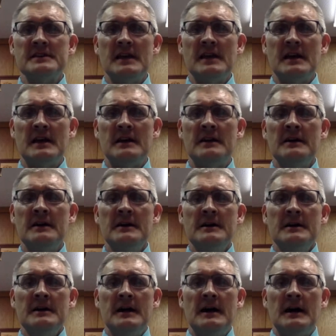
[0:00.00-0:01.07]
And,
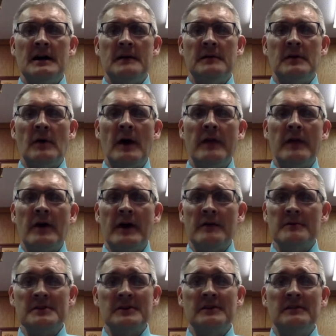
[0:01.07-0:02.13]
I thought I
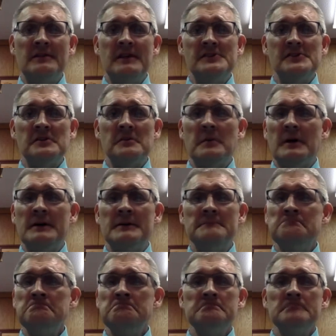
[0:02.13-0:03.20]
was a good teacher, but
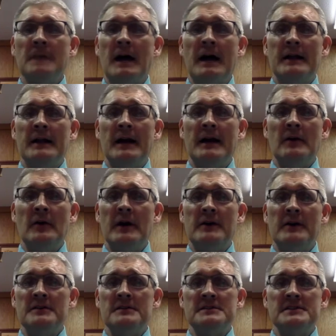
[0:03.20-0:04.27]
I know I
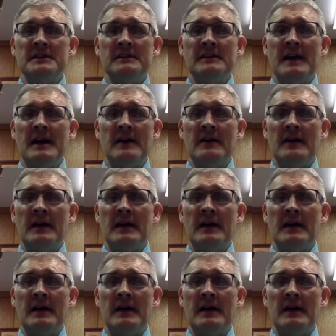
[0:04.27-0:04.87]
couldn't sit down.